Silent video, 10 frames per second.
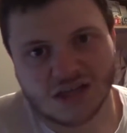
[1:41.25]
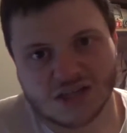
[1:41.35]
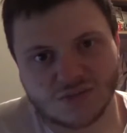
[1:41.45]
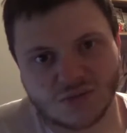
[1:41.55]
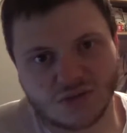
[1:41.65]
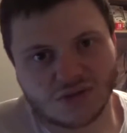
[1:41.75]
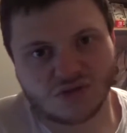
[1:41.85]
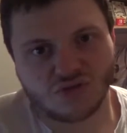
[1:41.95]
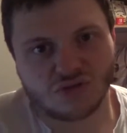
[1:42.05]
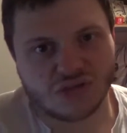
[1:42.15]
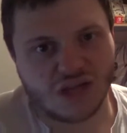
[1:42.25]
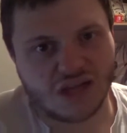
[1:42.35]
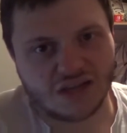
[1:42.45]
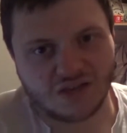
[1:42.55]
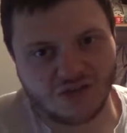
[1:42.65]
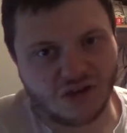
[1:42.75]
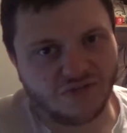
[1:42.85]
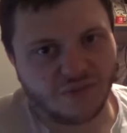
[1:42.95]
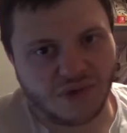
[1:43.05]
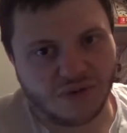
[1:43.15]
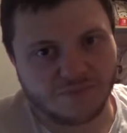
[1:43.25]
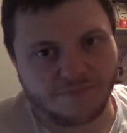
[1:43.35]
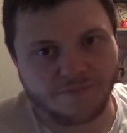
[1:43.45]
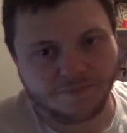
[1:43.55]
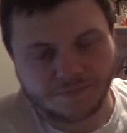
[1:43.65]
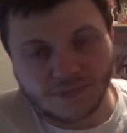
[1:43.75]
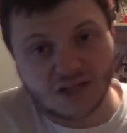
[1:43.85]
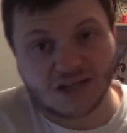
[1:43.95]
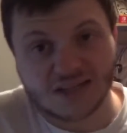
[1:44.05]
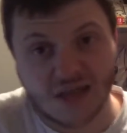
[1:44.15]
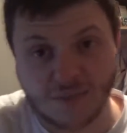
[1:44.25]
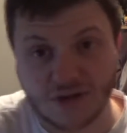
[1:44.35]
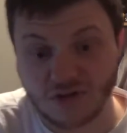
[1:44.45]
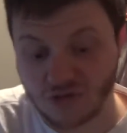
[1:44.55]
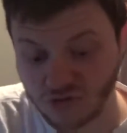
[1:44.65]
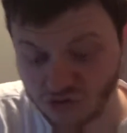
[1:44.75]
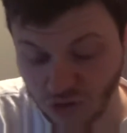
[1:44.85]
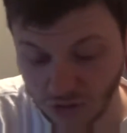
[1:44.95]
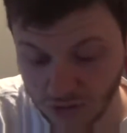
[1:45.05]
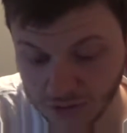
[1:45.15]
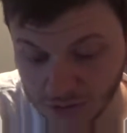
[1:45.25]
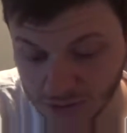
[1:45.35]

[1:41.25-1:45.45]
small controls ain't great for me. I need to get a big controller.